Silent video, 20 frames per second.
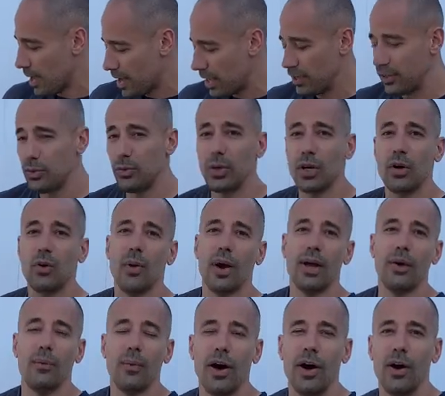He's doing
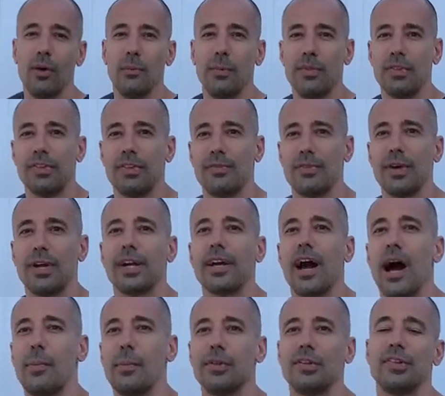quite well, but this is a very
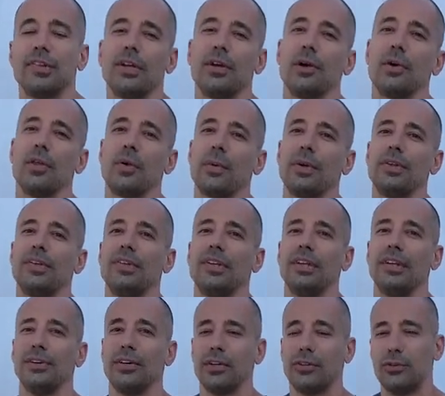common scenario that we see
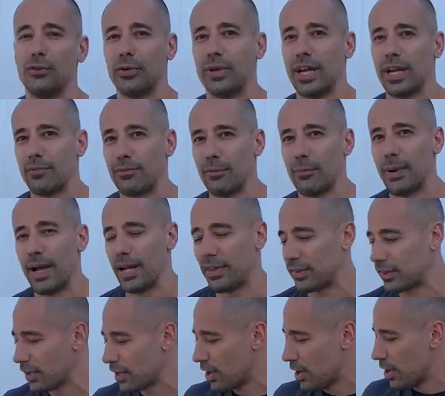here at TrueCare for
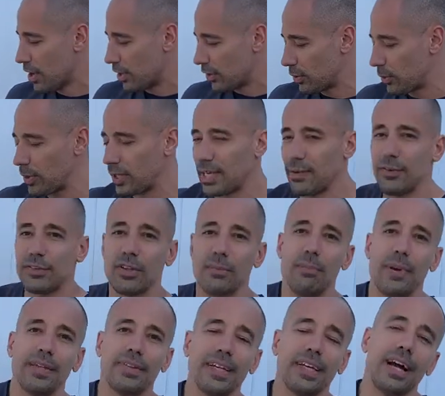Pets. So I wanna give you
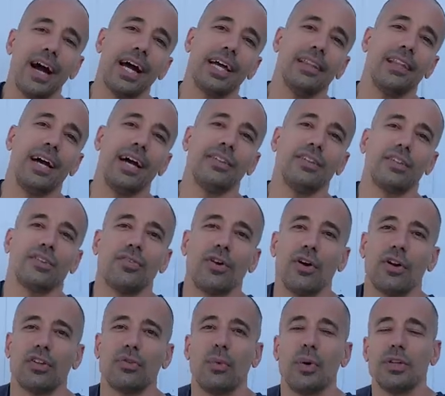some basic guidelines as
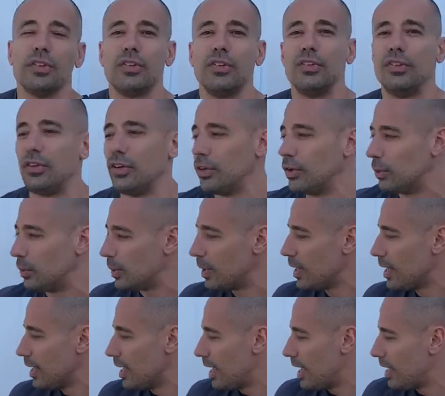far as what to do
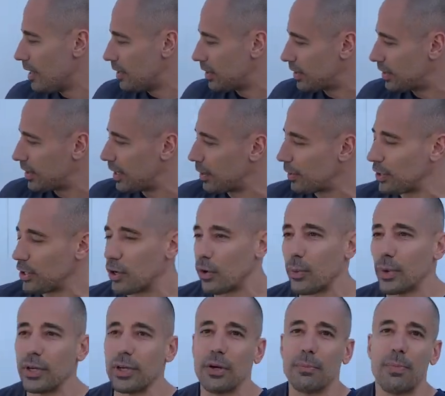in a scenario
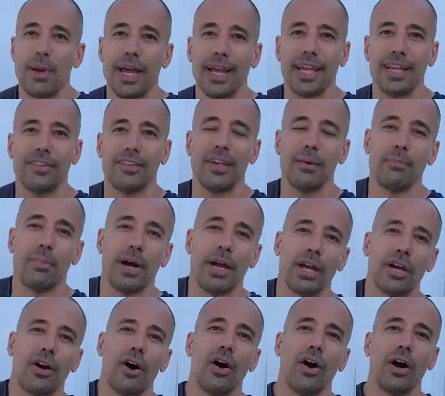where your pet gets hit by
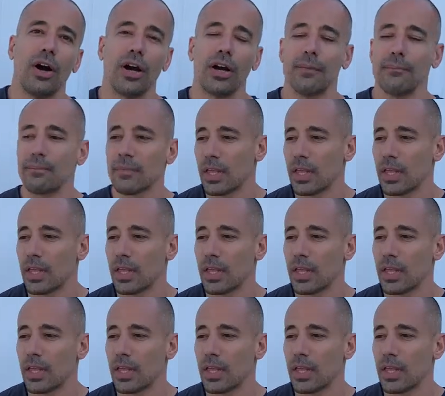a car.